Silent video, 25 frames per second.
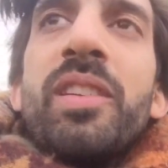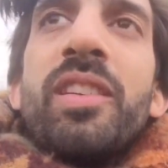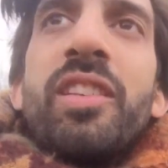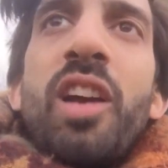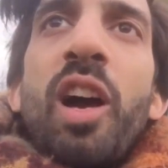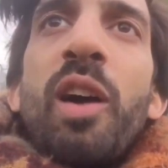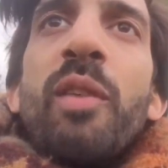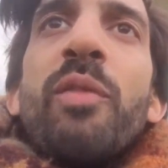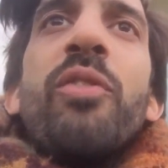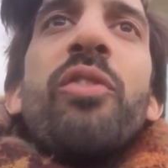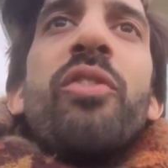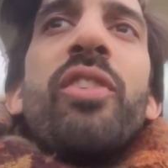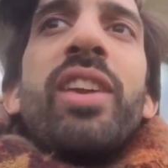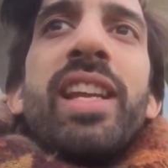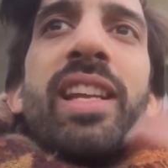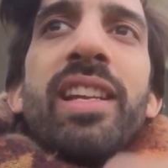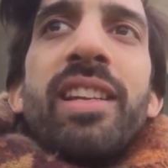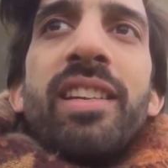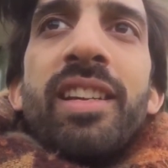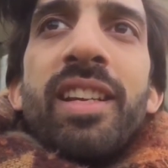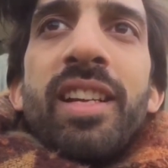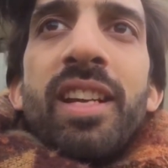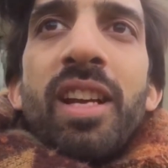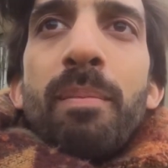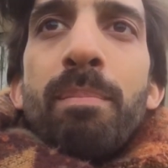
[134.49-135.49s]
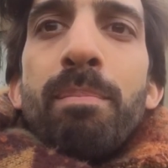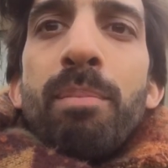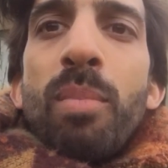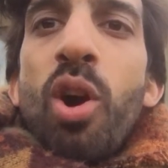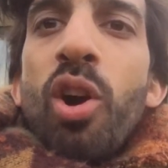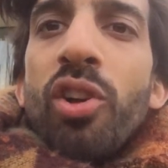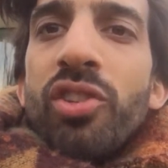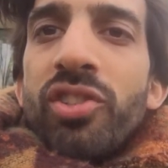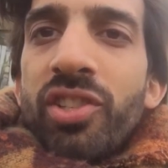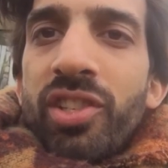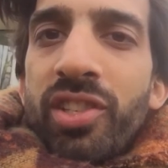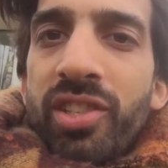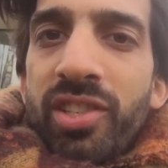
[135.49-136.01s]
covering
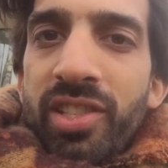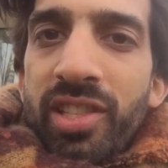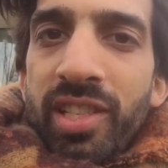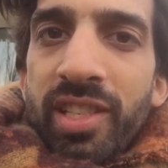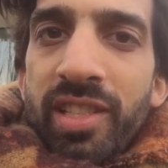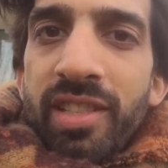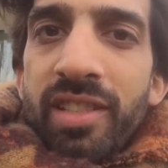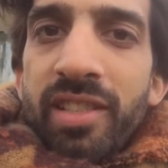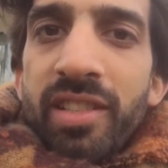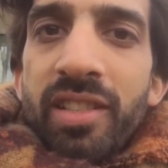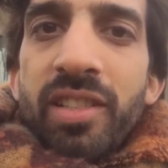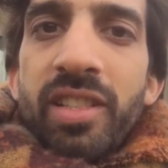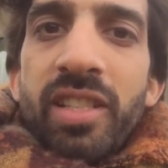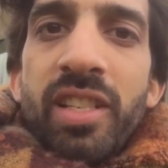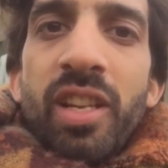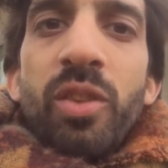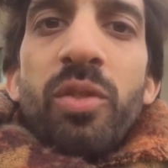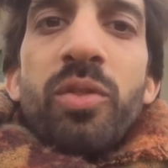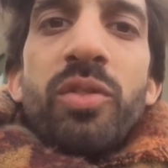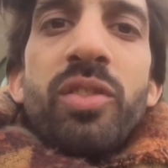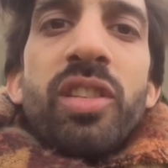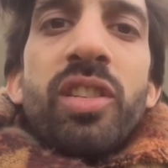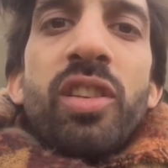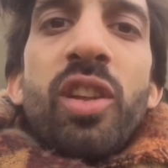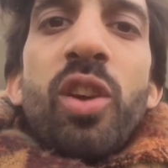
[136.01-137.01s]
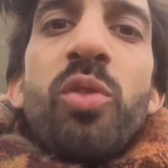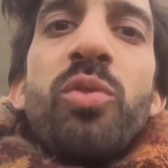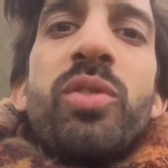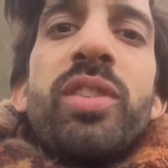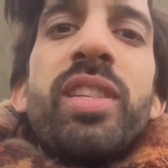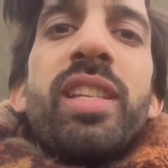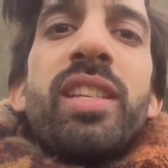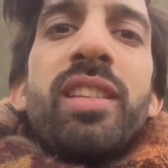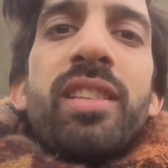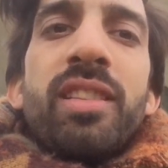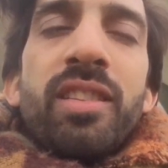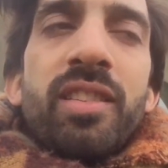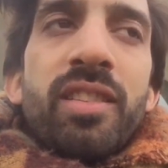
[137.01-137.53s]
mosques and you know
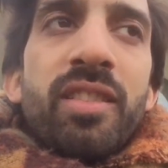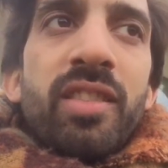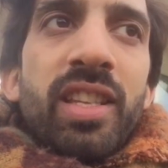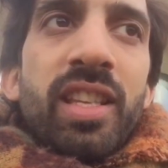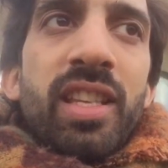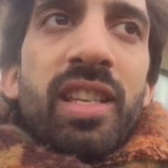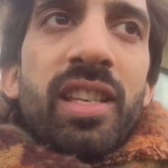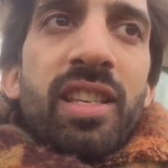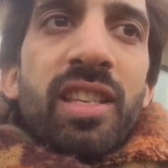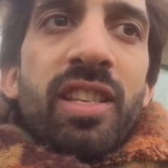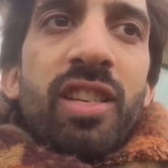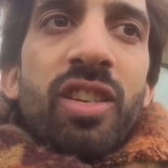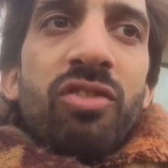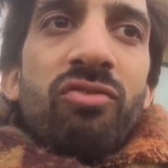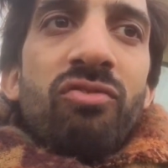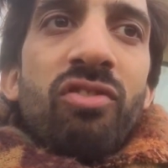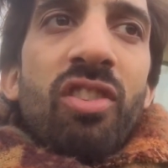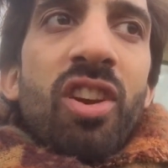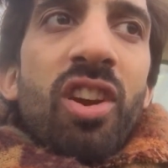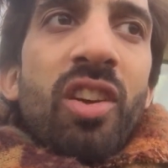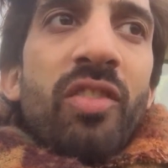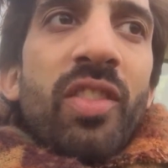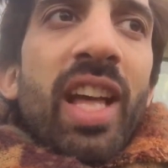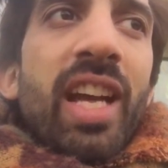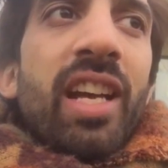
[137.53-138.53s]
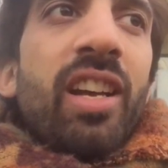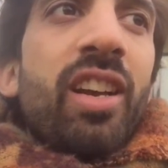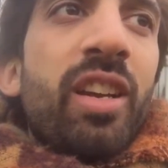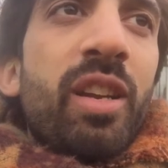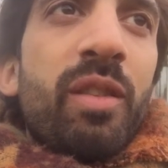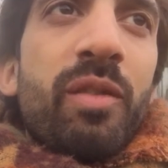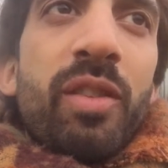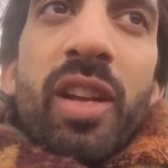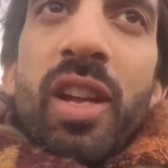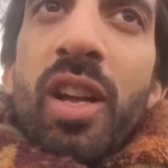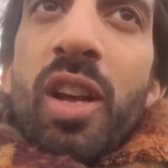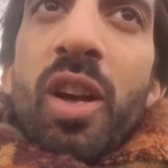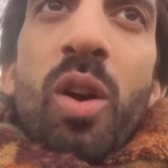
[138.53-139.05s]
denoting the Quran, that kind
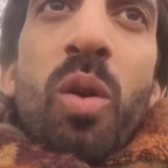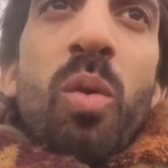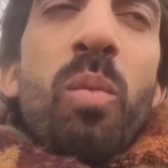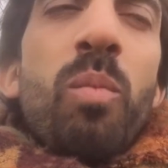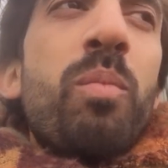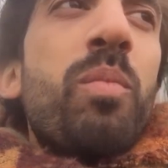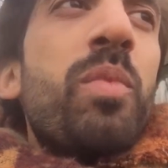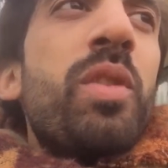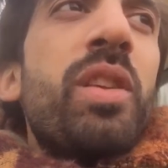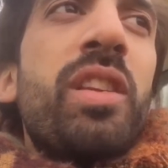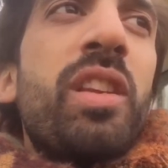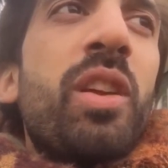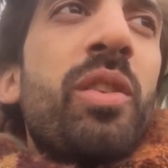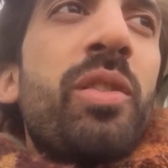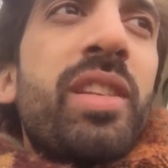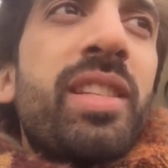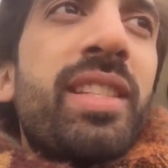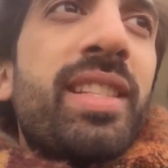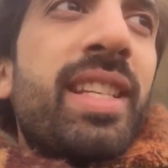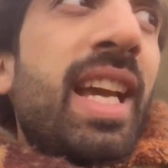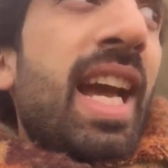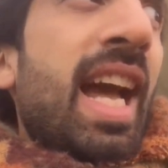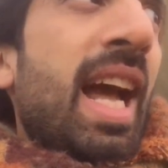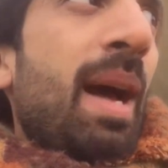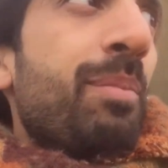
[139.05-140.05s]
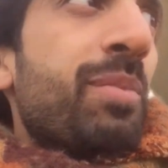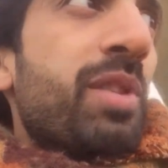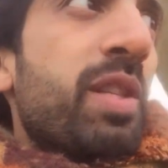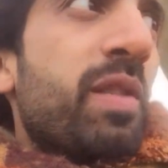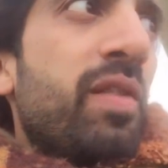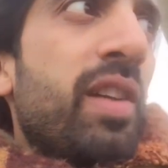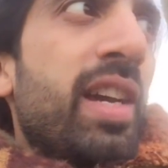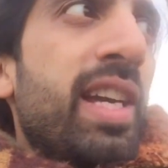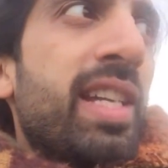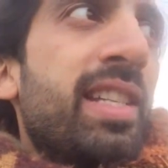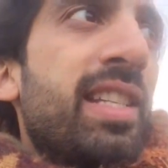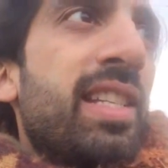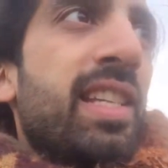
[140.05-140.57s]
of you know, it's
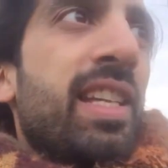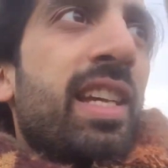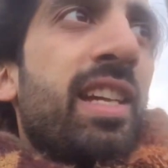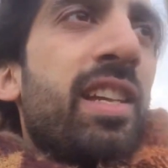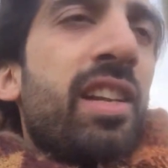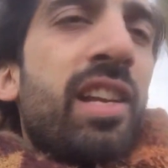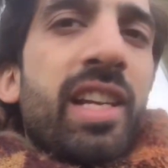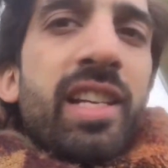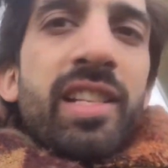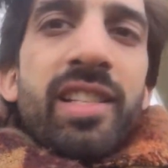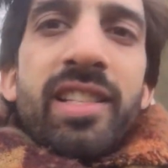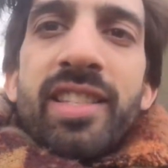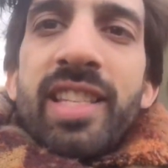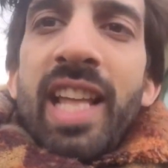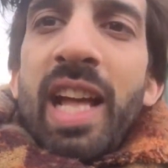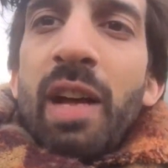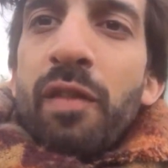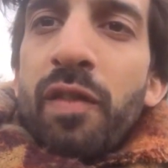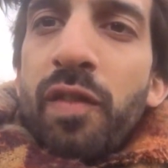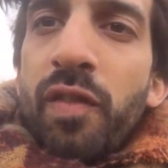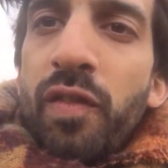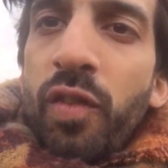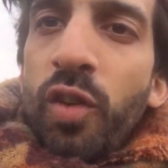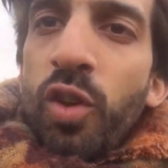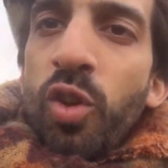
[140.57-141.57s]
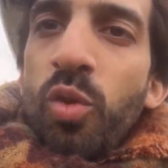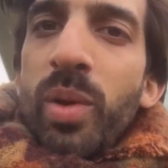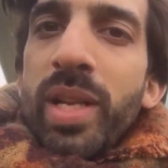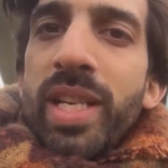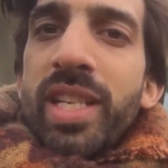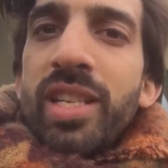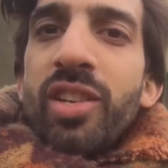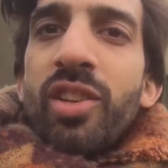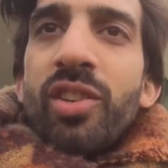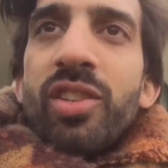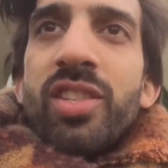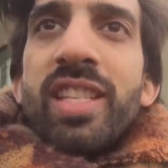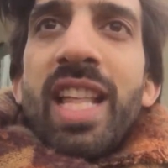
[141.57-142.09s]
captivating, and I, it's that
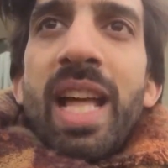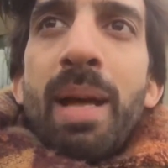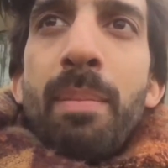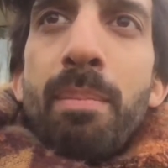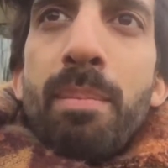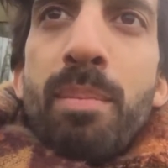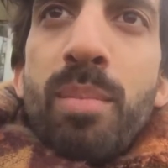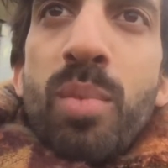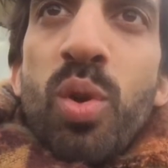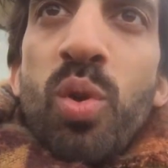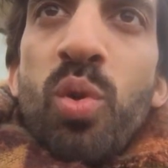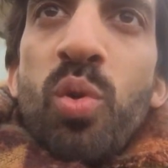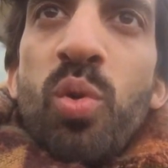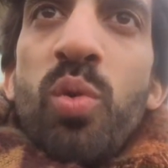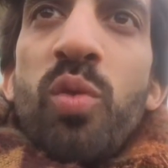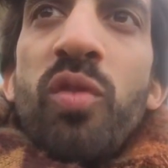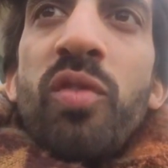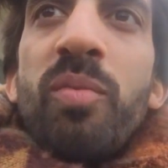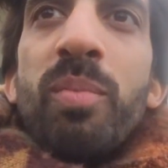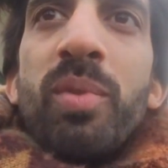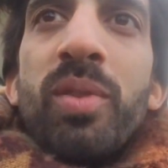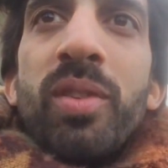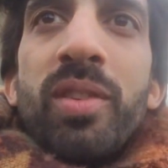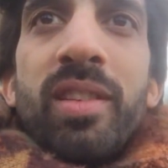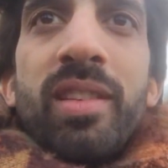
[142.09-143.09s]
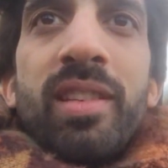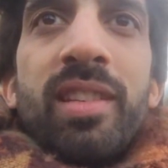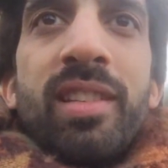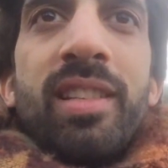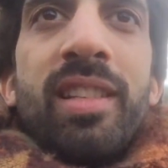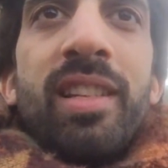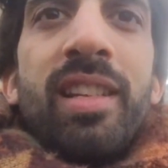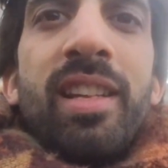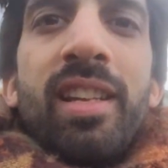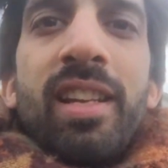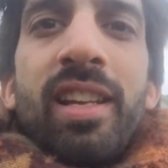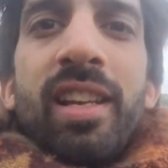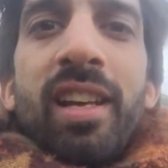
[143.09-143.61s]
fluidness, that movement
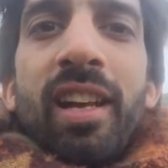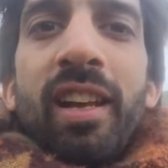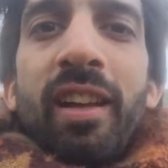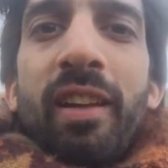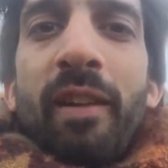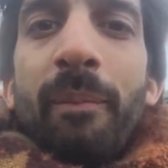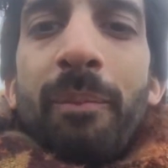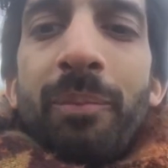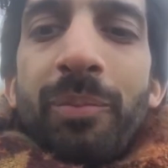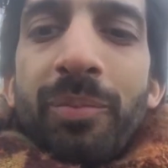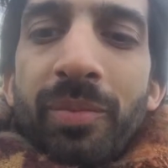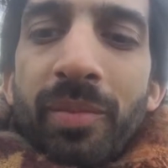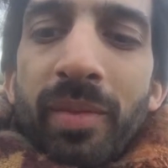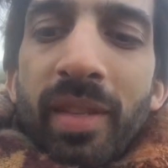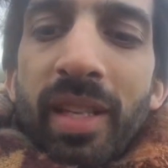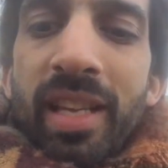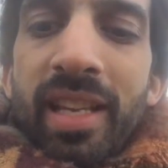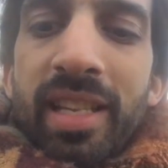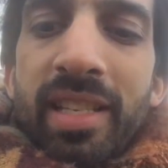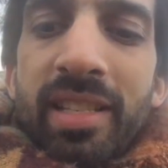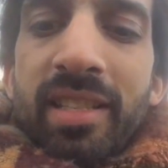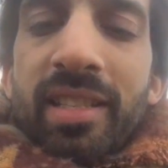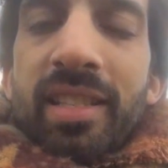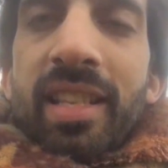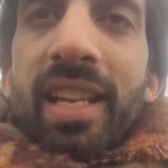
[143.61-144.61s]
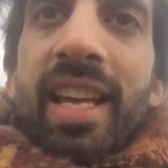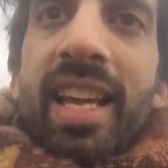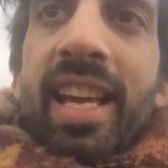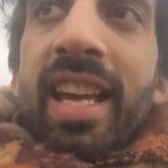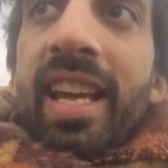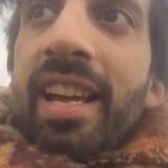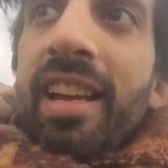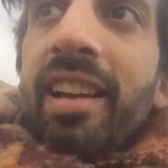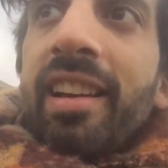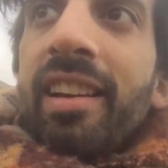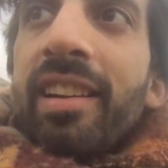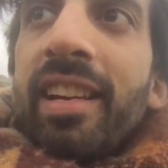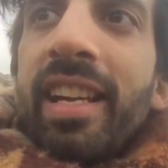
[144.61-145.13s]
um, is
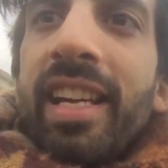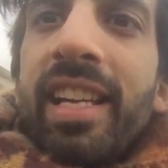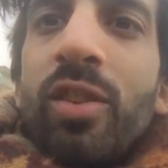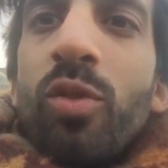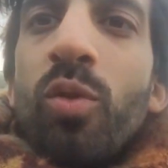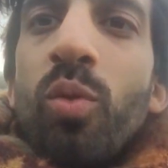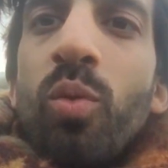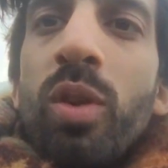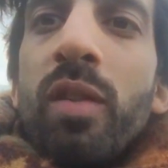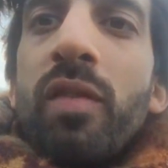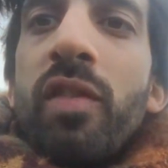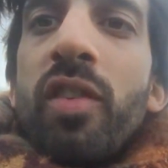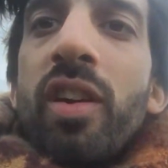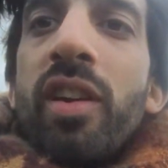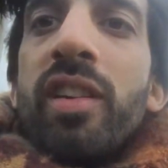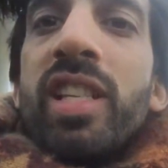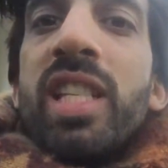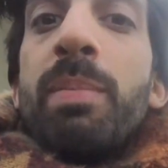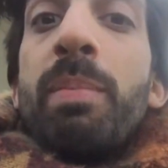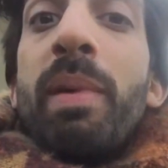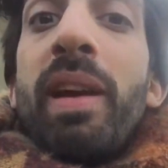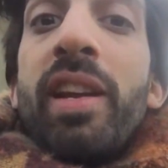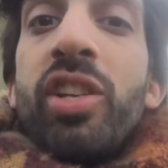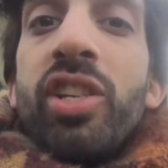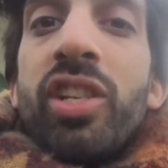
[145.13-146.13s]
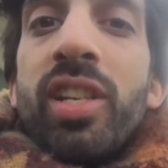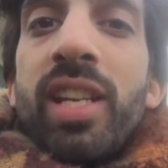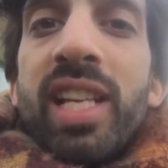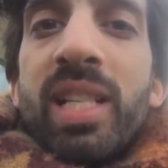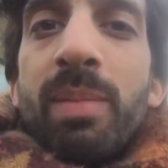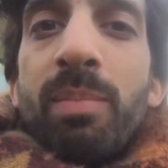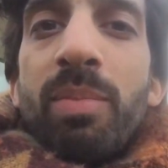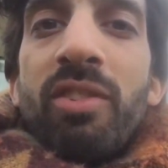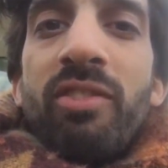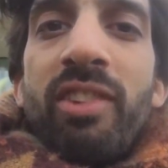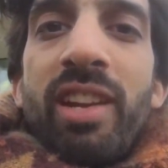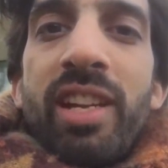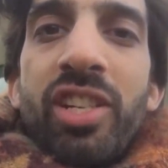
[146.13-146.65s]
here in all of her spatial
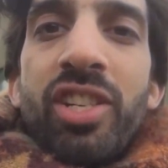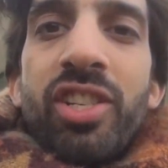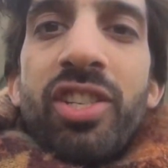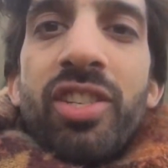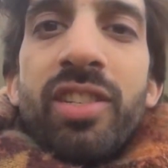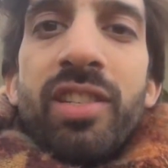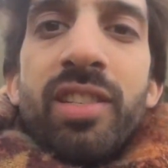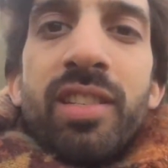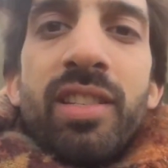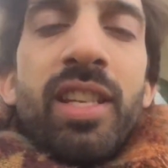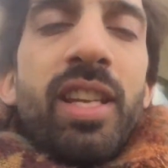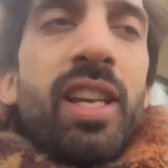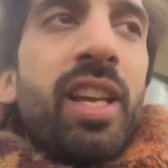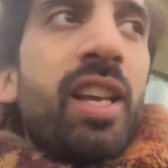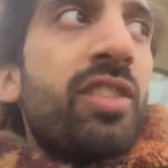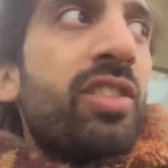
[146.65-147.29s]
explorations.